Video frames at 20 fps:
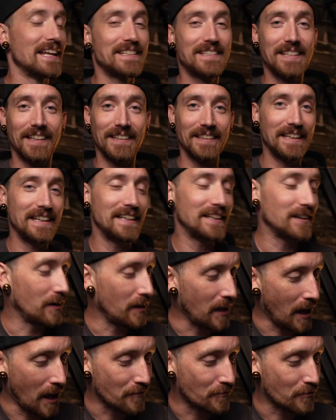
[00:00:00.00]
delete
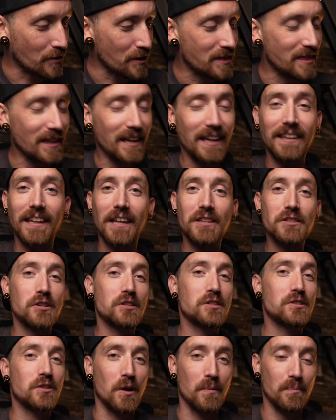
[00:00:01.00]
everything, and then
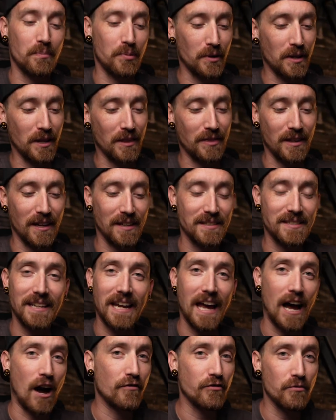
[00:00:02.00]
just start putting things in
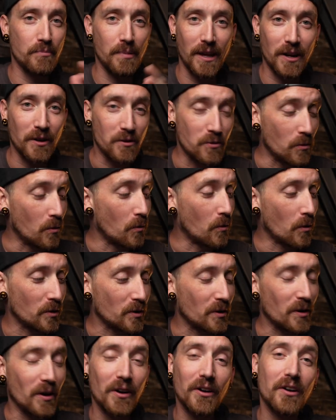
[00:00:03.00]
alphabetical
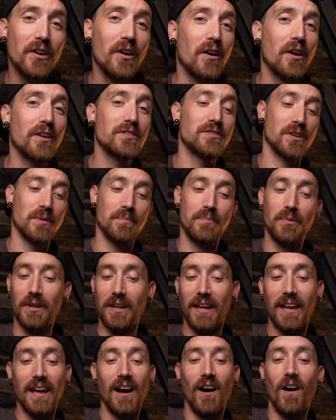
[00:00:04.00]
order on cards. You can
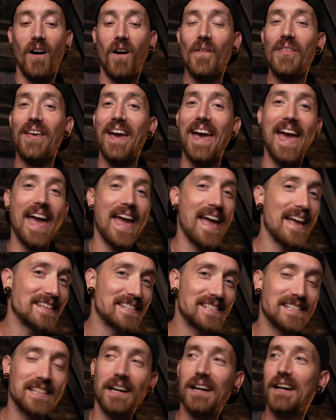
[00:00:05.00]
put all the A
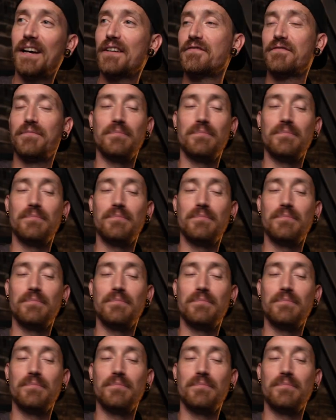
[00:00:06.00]
stuff,